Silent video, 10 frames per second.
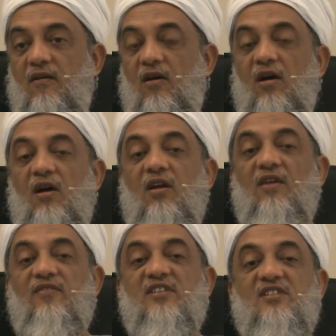
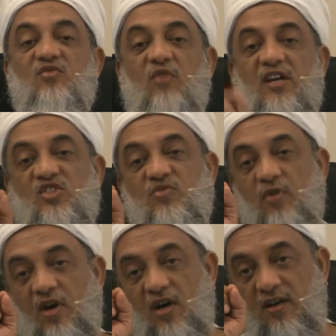All of this is one
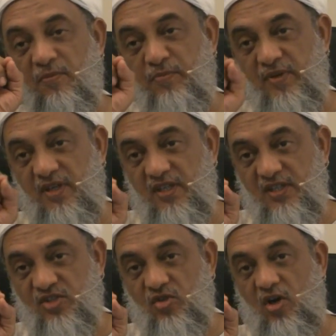small
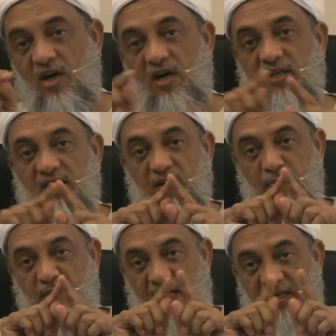piece on
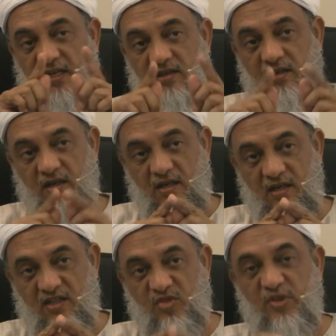the planet
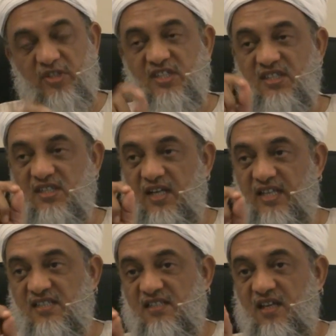Earth, which is
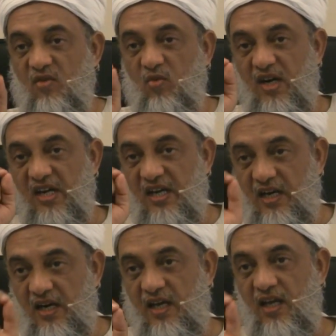less than one
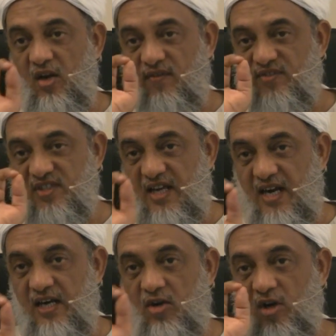grain of
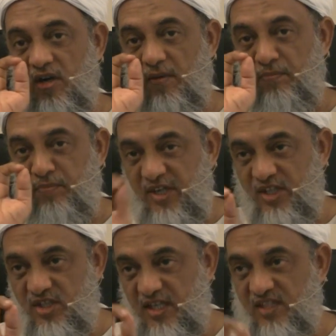sand on a
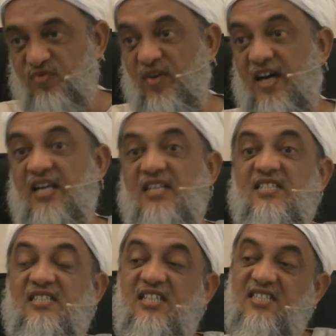beach as far
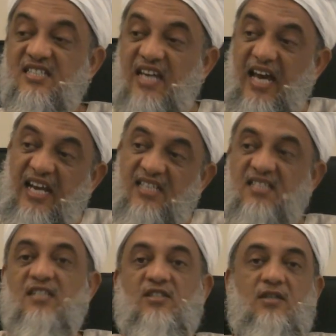as this
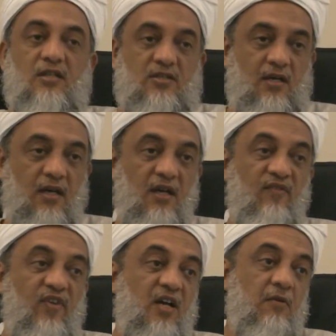galaxy is concerned.
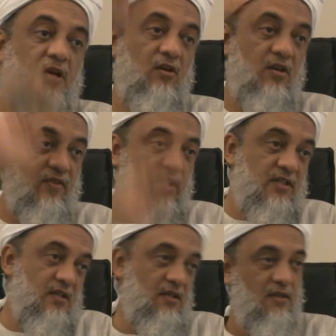Forget about the whole of
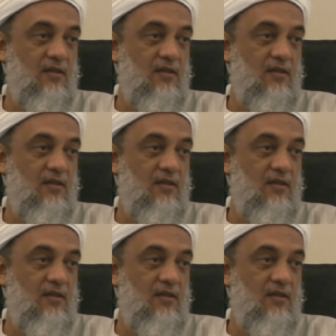creation.